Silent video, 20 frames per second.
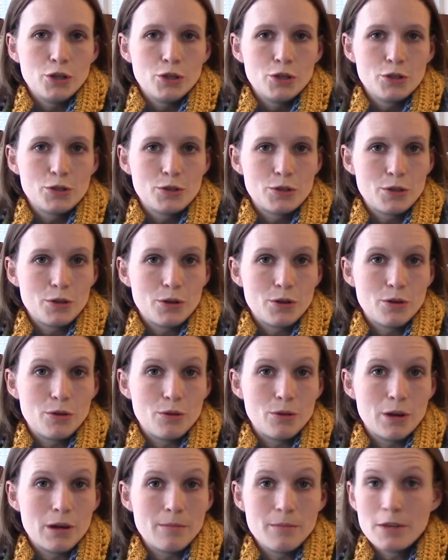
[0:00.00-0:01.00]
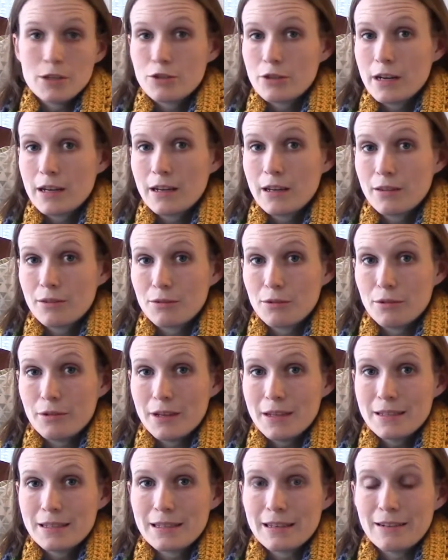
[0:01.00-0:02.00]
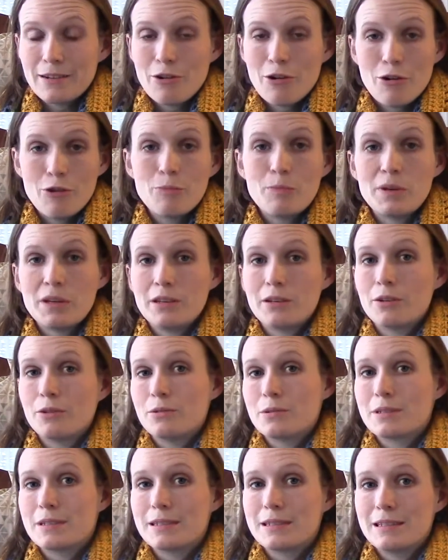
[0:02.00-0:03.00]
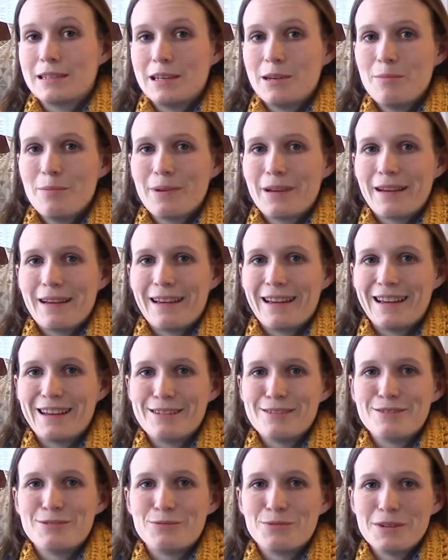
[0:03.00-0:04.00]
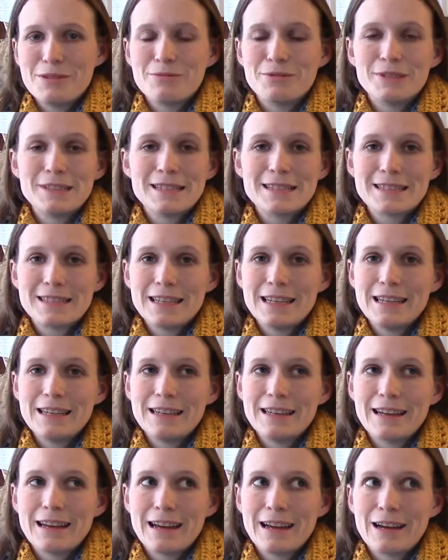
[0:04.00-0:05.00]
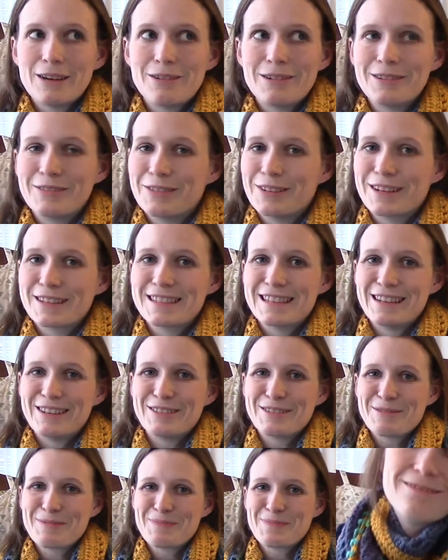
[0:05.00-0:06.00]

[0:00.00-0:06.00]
So I'm going to try and get through this and hope he goes to sleep, and we will see how it works out.